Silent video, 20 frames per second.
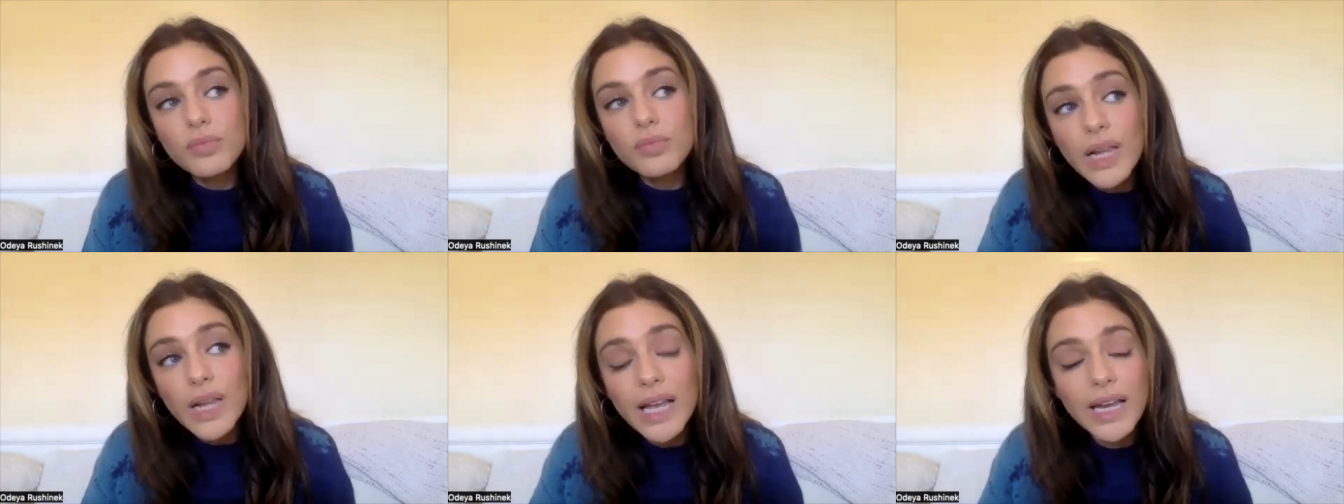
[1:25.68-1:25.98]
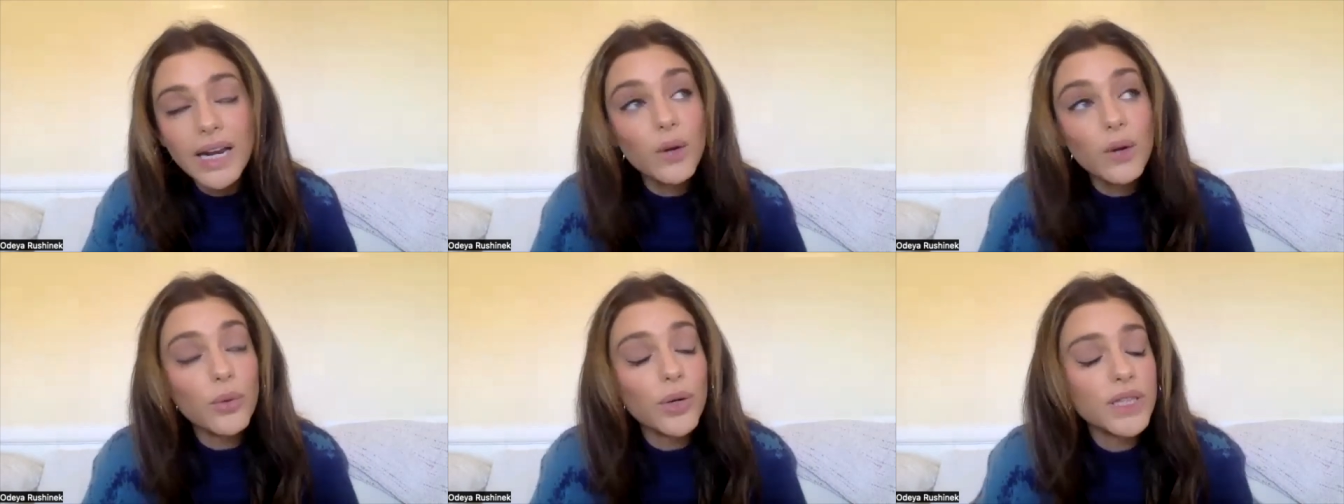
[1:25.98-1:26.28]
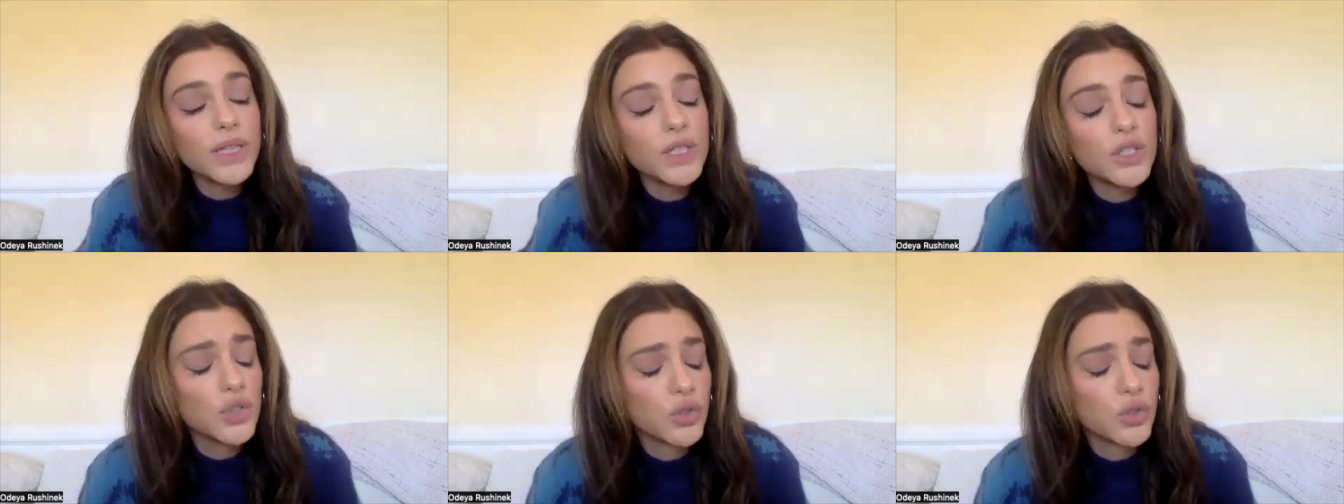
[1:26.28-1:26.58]
And I read
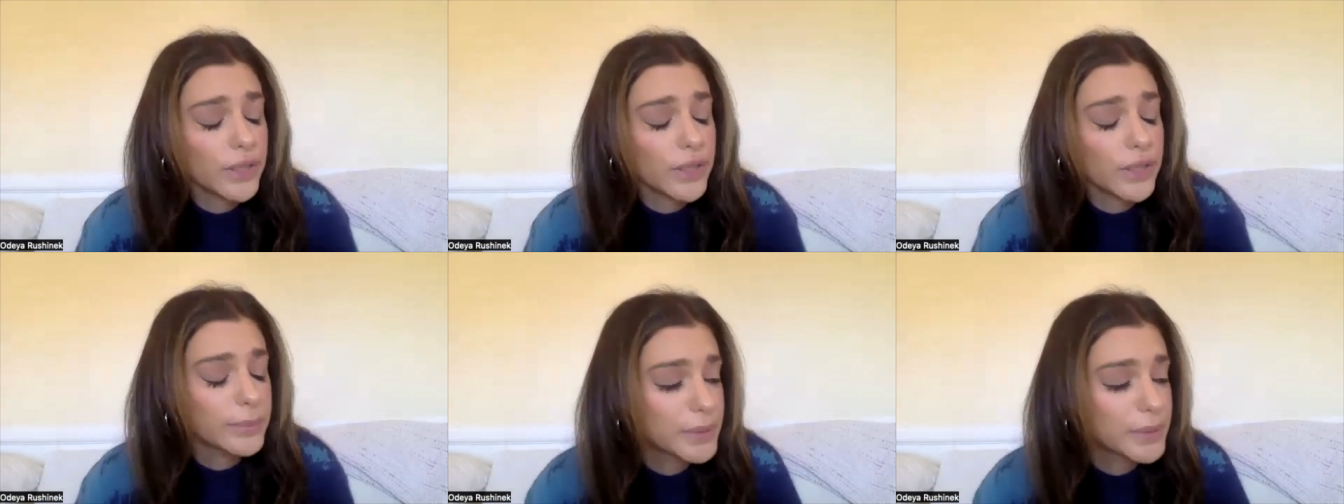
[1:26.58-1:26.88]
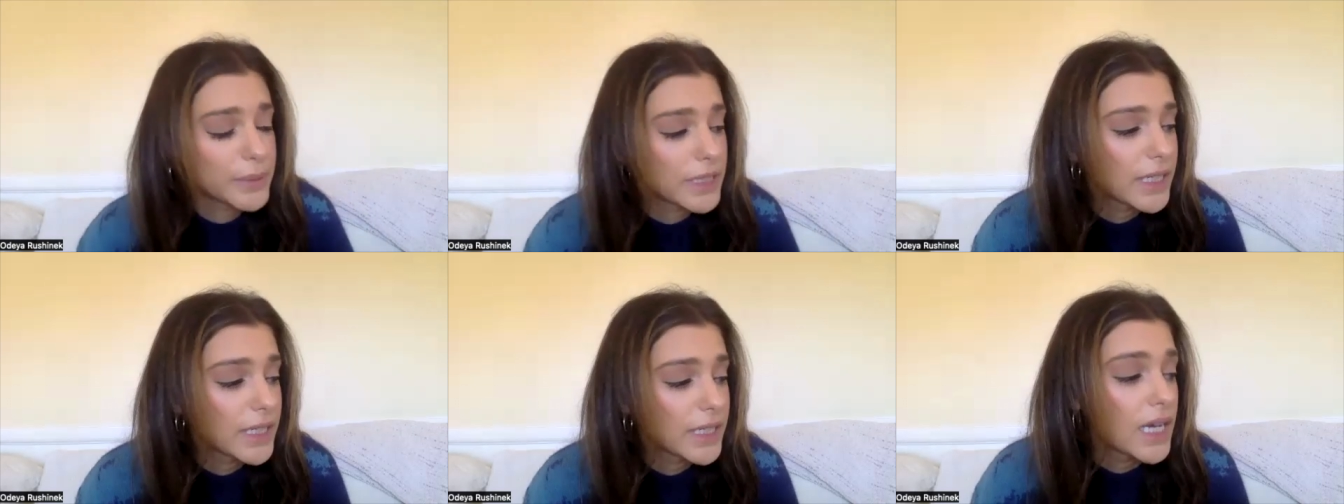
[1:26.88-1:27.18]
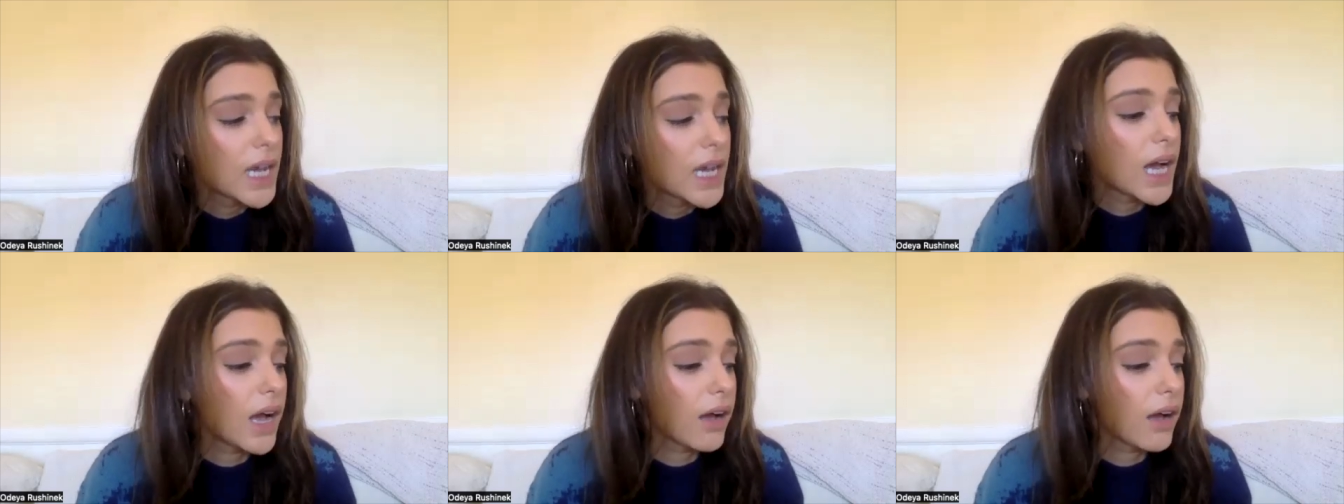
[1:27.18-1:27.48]
the script
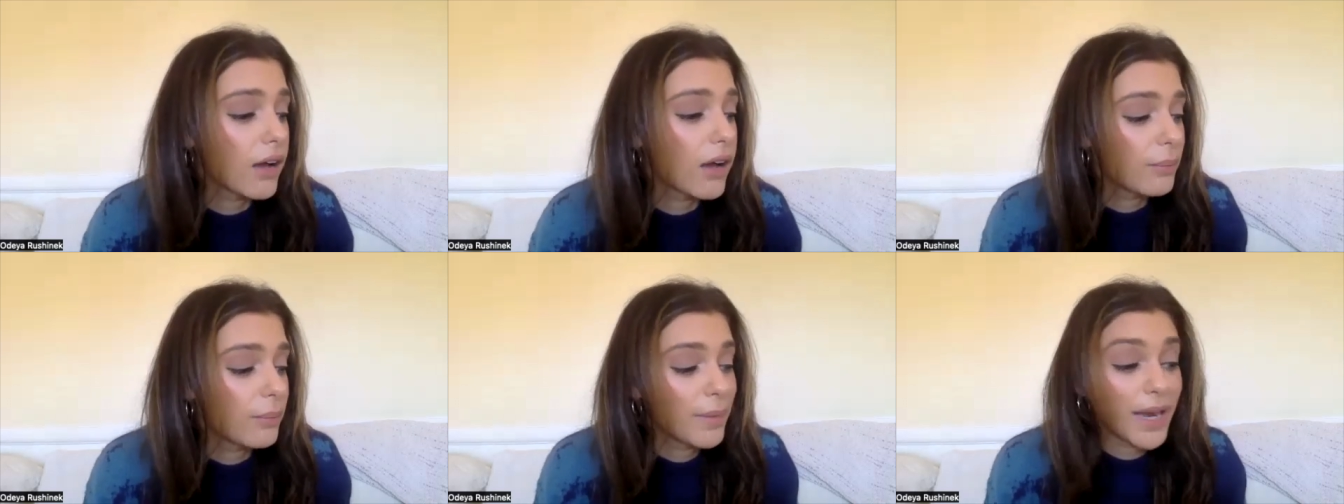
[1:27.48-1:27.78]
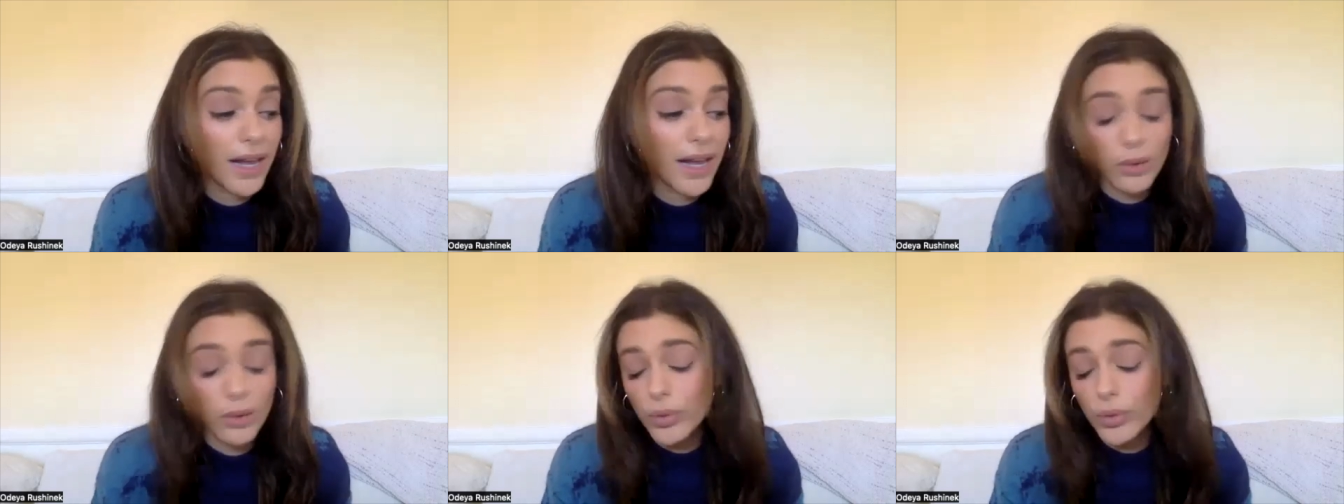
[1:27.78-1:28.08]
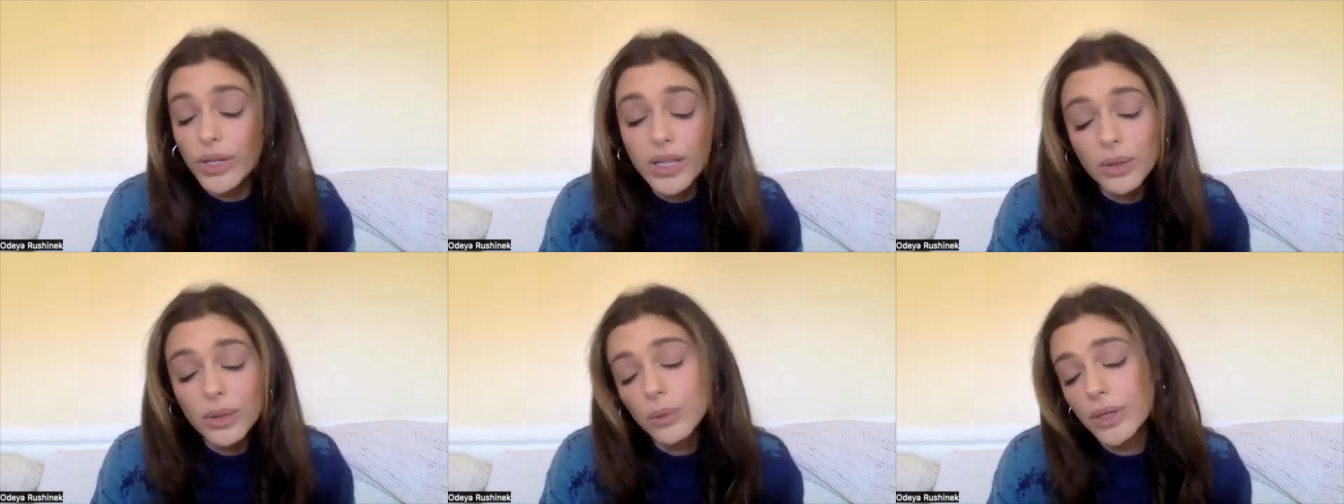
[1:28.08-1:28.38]
um, and I
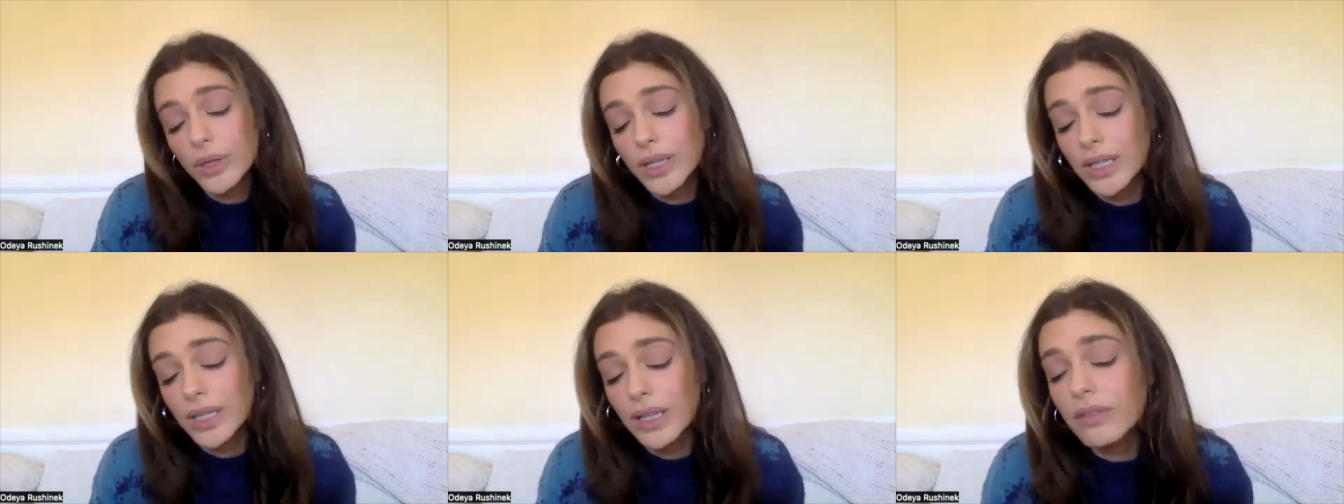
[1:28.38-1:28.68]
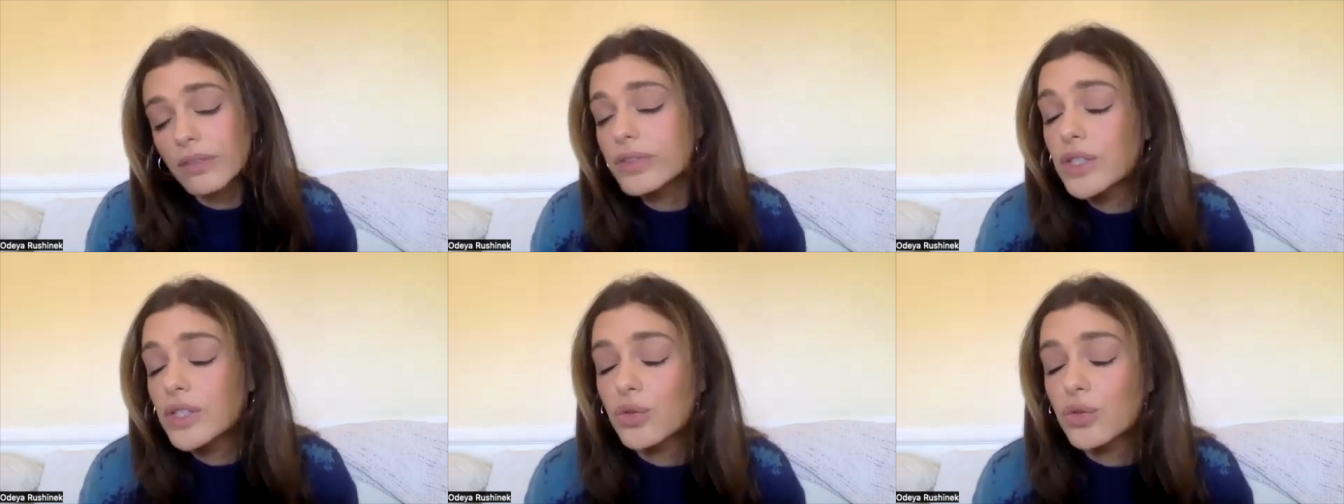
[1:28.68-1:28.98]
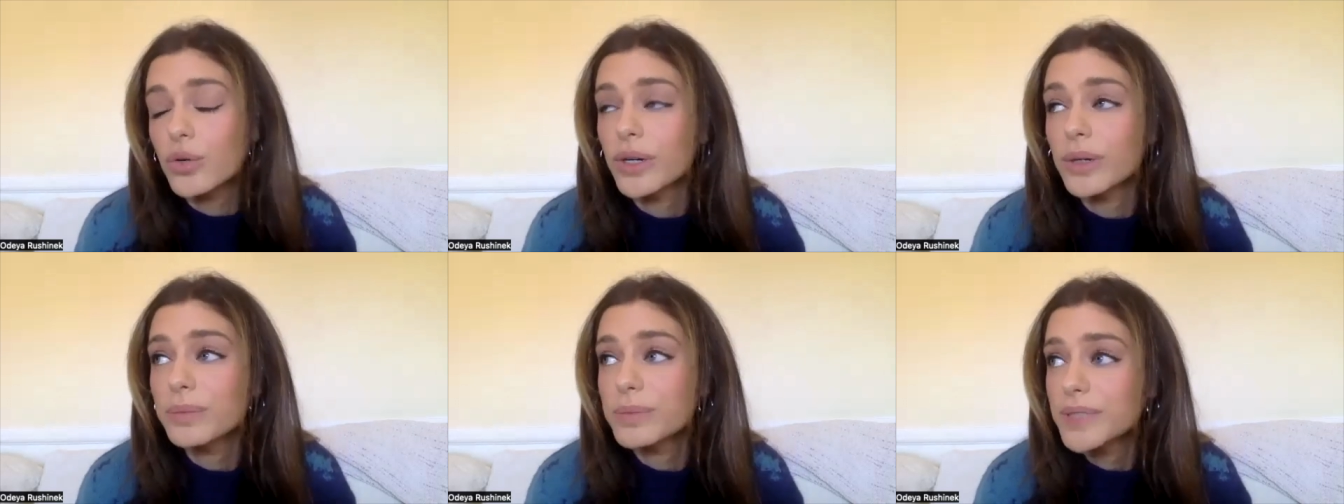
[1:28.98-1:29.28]
really, really loved the
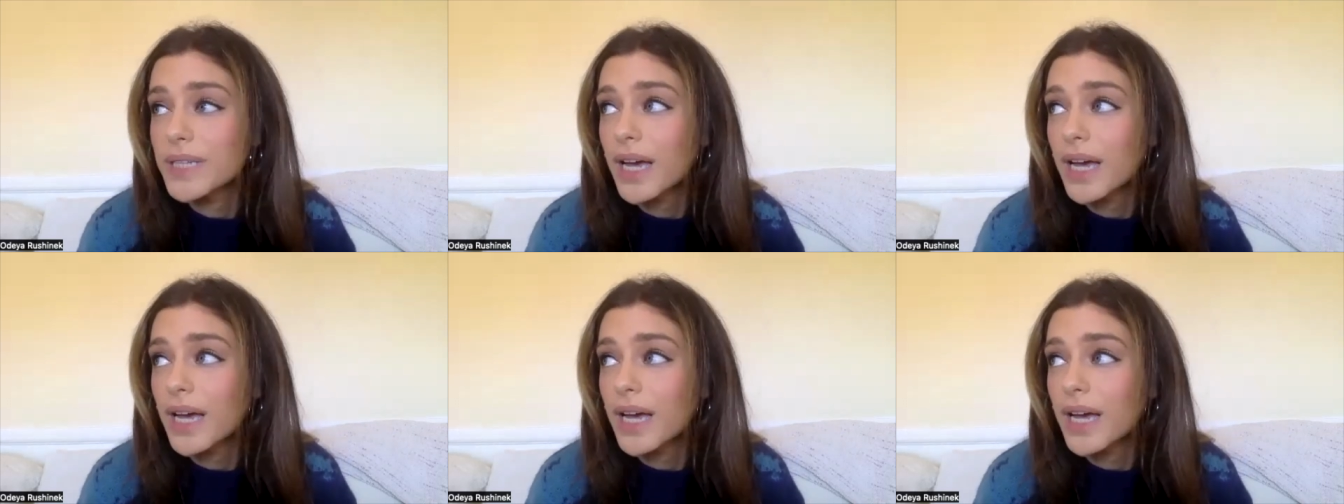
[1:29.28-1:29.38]
script.